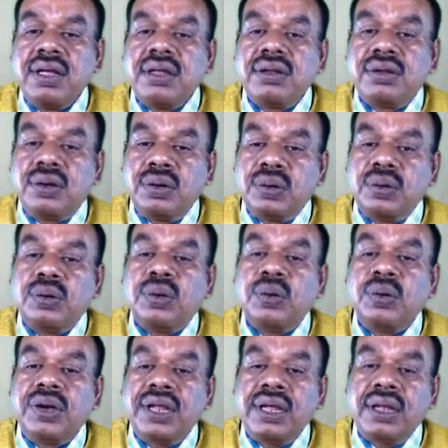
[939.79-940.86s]
So
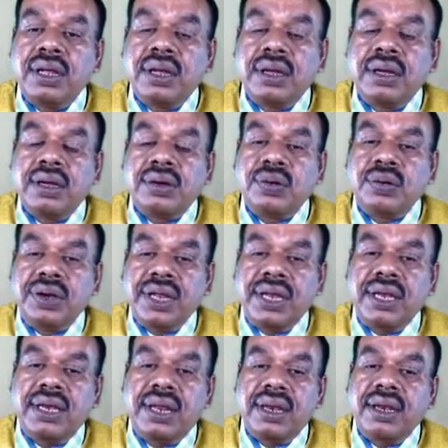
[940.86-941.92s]

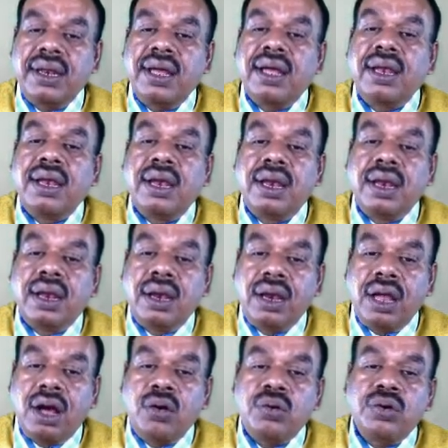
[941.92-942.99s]
2010,
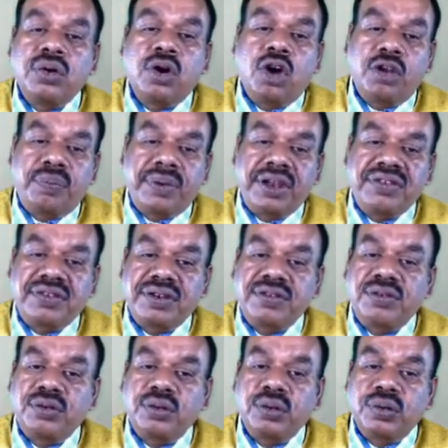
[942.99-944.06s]
Loud
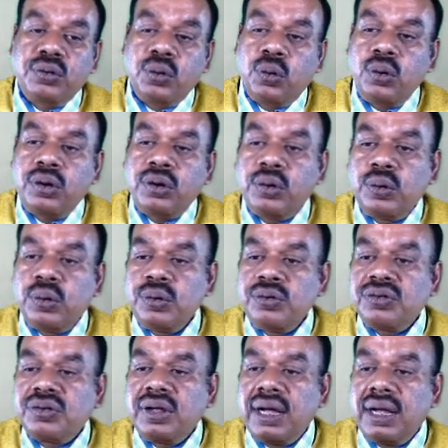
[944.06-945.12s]
Corporations sold goods